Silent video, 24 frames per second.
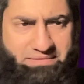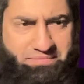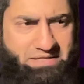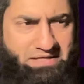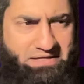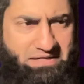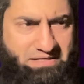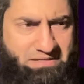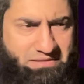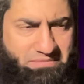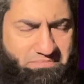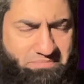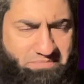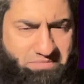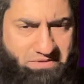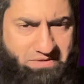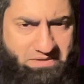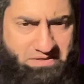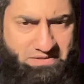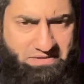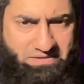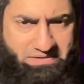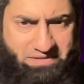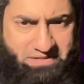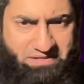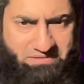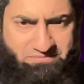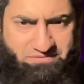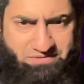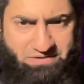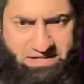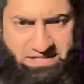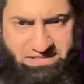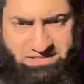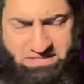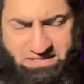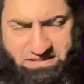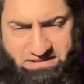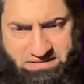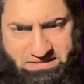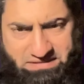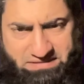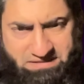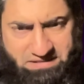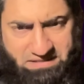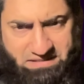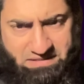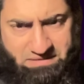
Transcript: Inflation is